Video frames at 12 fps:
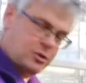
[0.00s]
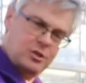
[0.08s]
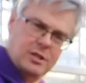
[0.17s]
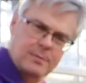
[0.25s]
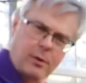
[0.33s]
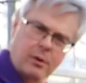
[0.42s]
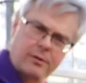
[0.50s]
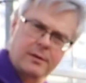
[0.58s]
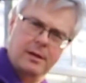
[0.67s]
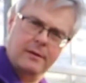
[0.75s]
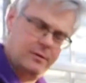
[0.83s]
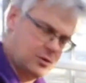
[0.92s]
a sheet of
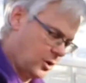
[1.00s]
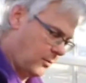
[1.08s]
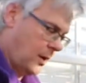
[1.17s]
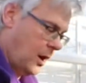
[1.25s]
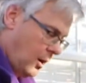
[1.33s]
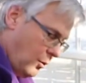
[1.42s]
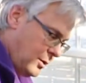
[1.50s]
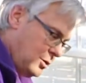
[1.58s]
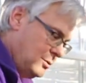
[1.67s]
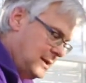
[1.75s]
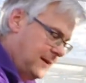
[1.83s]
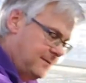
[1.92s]
polythene over the top, when
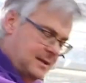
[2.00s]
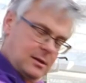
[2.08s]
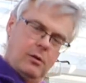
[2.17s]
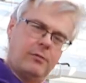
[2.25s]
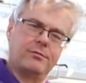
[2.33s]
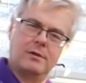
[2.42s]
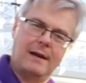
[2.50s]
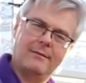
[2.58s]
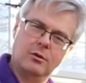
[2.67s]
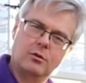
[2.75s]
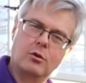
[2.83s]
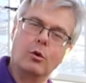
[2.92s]
you lift it off to have
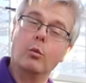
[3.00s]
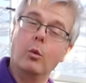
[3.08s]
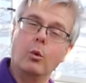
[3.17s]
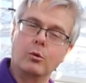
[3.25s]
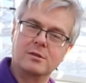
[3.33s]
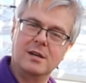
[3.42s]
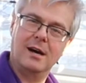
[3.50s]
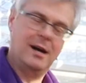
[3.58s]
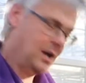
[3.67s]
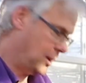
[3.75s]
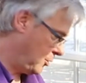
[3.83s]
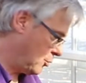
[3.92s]
a look or water,
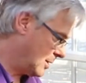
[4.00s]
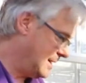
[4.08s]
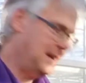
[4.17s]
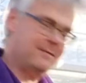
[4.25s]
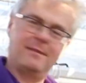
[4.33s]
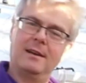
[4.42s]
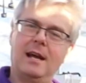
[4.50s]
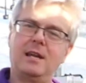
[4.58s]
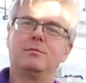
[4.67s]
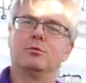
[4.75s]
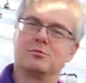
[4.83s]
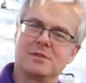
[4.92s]
you can lift the
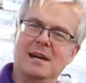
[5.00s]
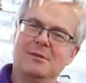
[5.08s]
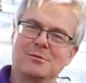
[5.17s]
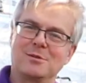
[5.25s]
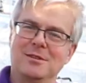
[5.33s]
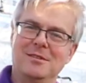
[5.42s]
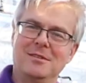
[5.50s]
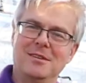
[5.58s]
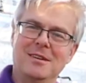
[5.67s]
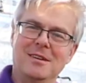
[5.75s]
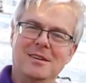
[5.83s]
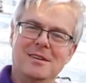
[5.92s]
labels out.
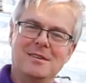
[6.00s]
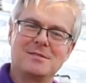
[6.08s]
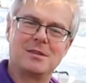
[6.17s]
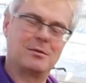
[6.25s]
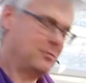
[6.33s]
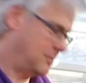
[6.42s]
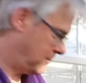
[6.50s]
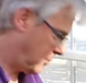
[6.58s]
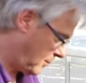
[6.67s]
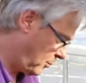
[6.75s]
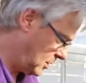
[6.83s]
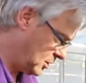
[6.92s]
So
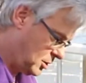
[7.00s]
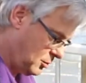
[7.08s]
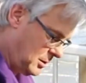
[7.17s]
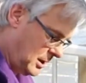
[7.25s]
by putting 2